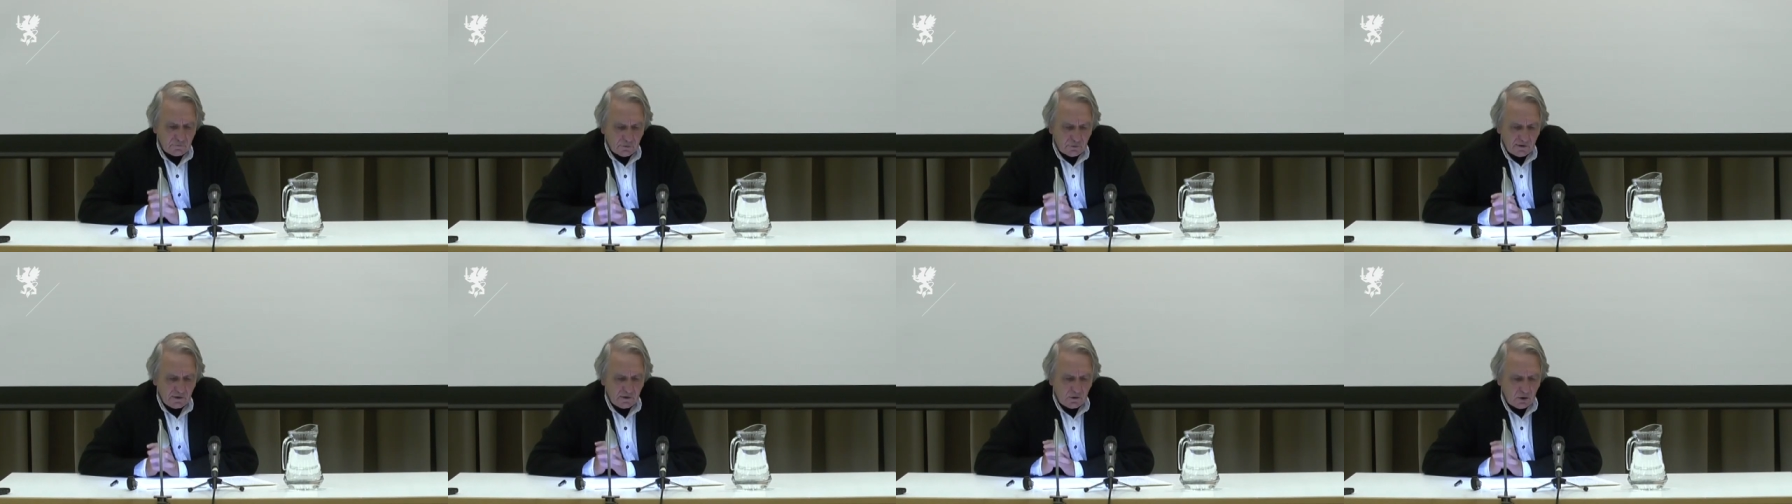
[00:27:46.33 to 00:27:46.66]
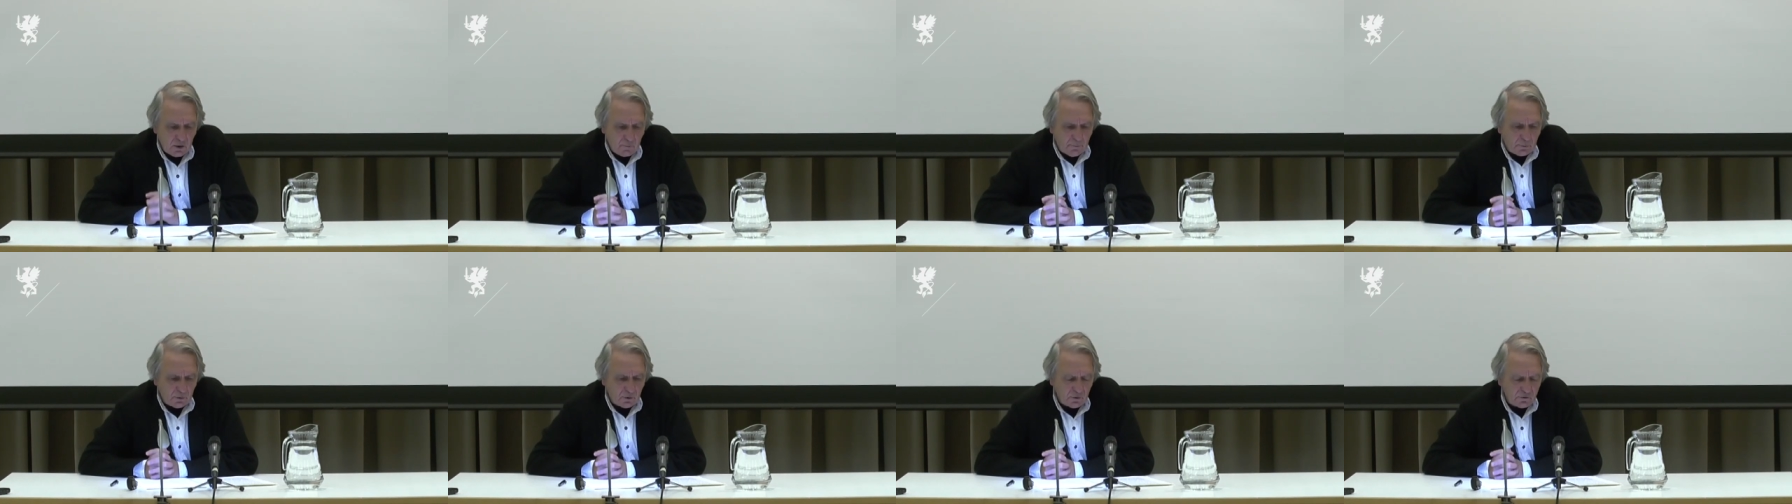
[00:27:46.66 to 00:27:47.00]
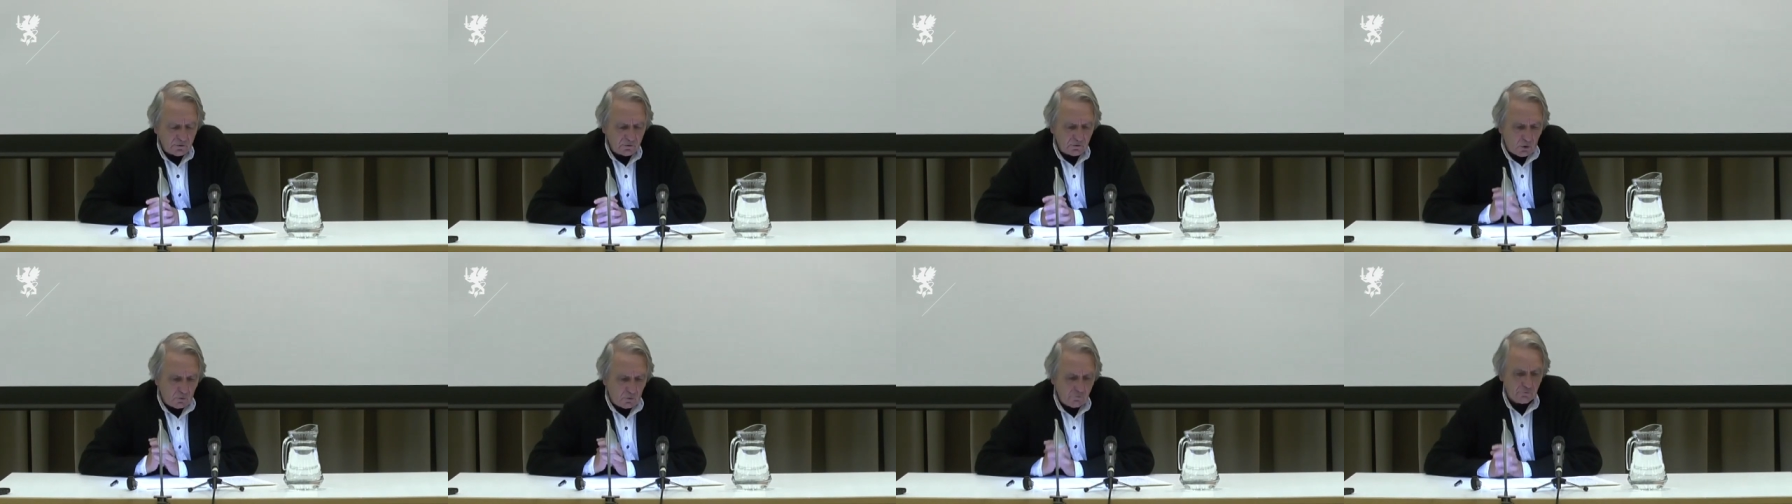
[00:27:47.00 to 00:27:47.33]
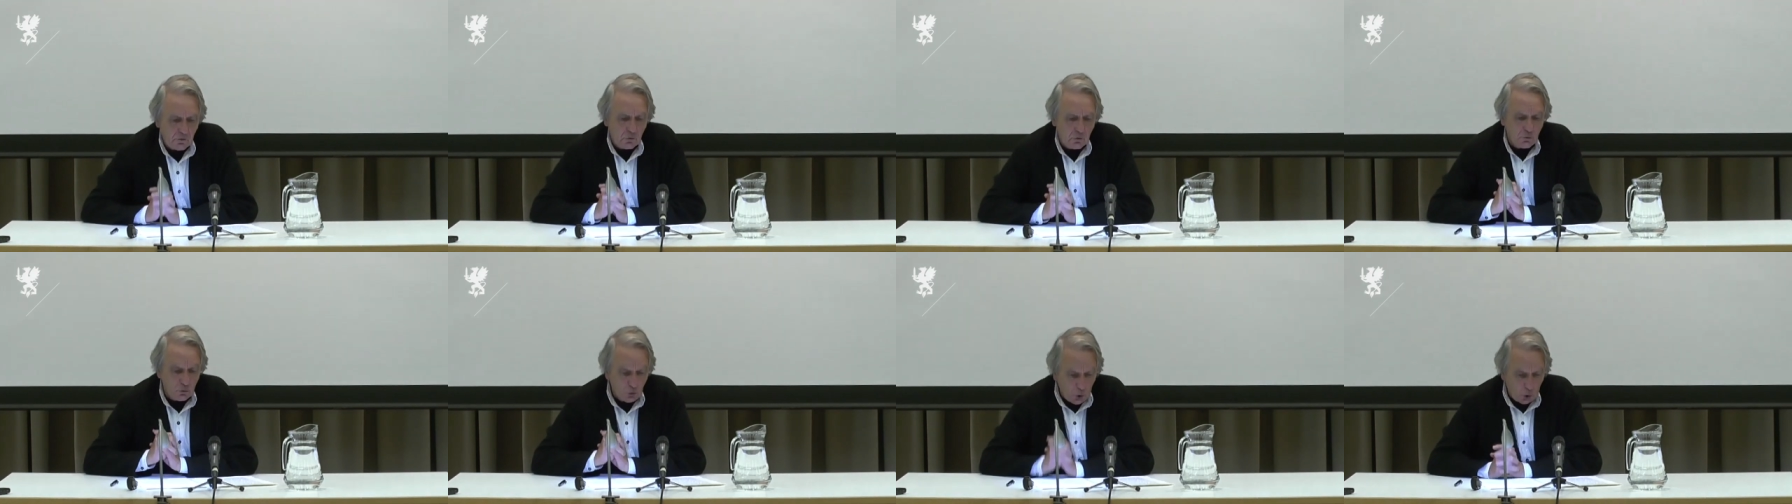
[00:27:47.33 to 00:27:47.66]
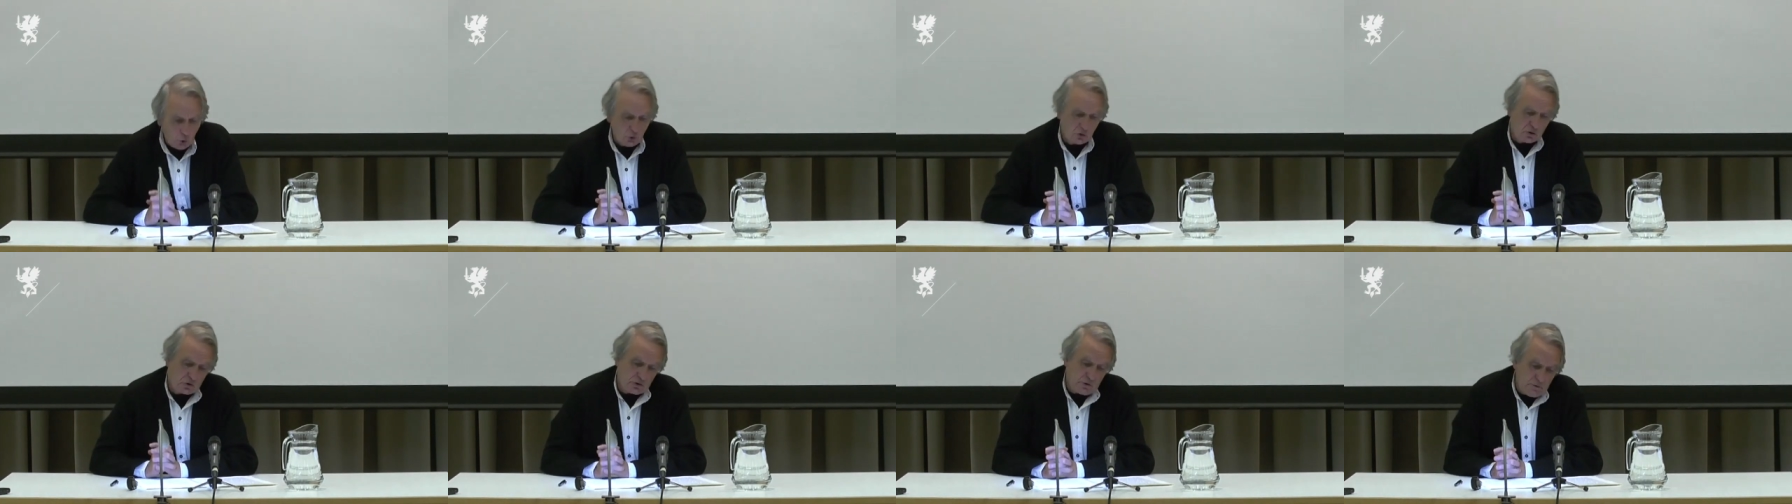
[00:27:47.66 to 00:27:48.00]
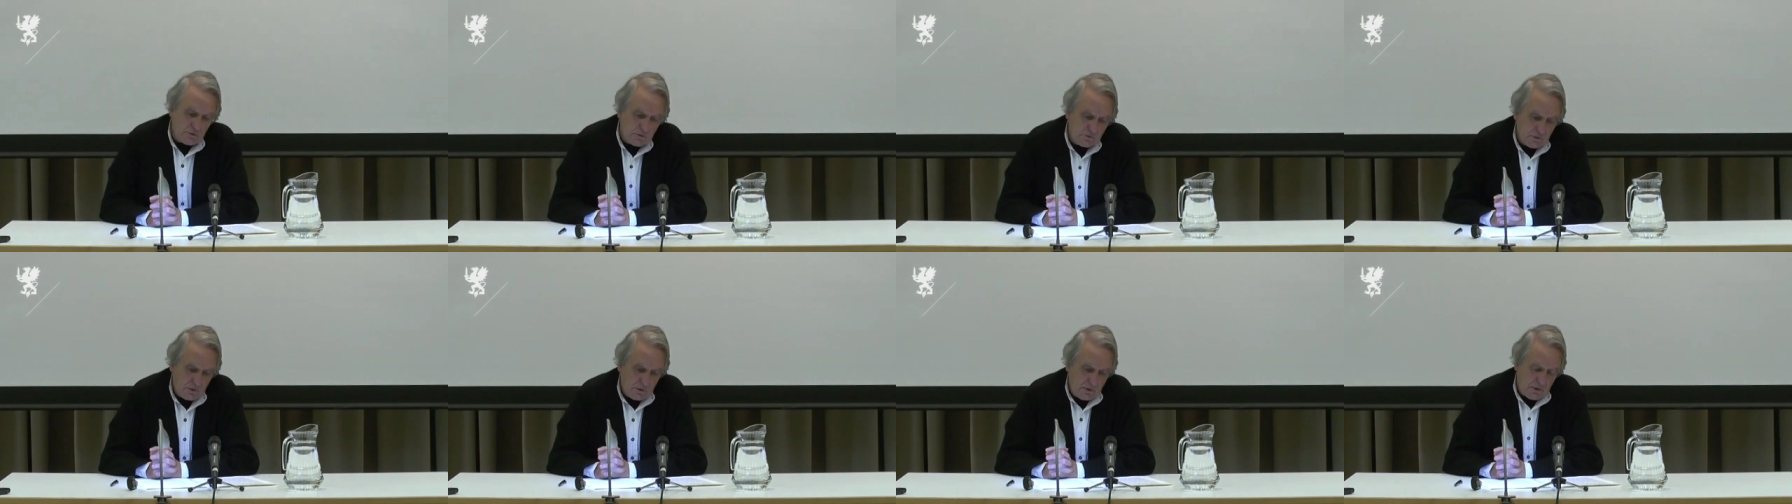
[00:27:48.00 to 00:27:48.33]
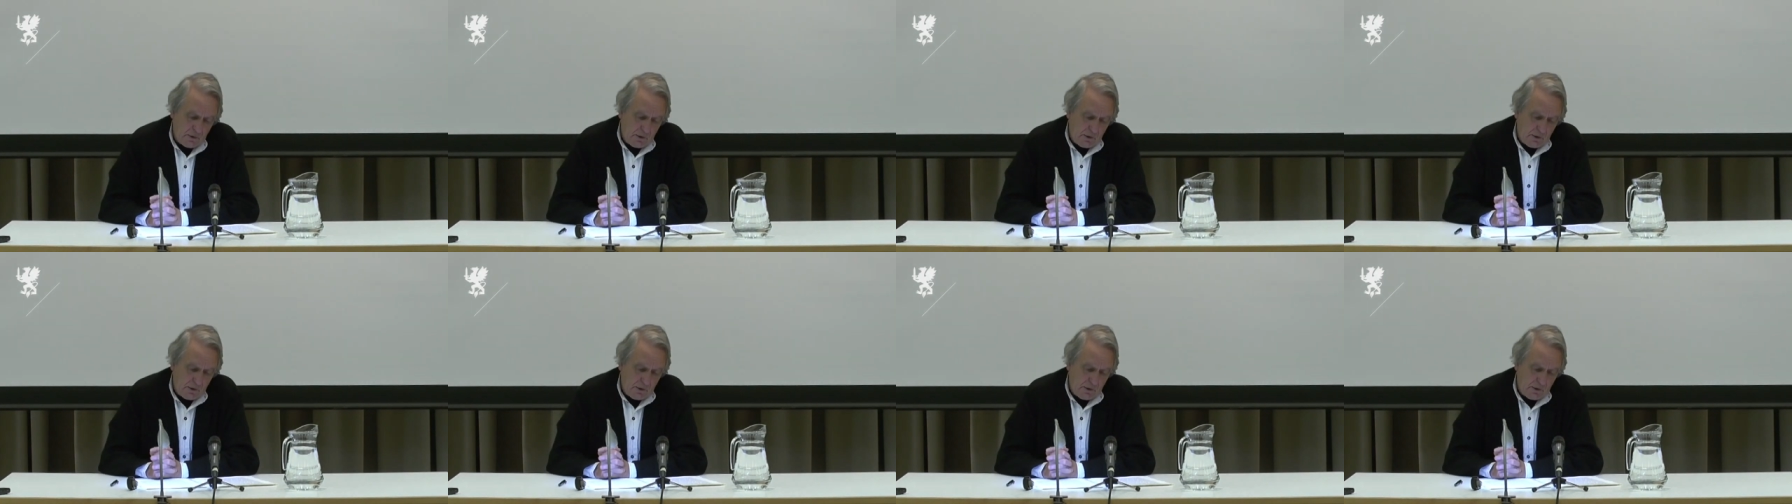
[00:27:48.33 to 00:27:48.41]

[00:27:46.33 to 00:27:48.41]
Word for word: three couples of notions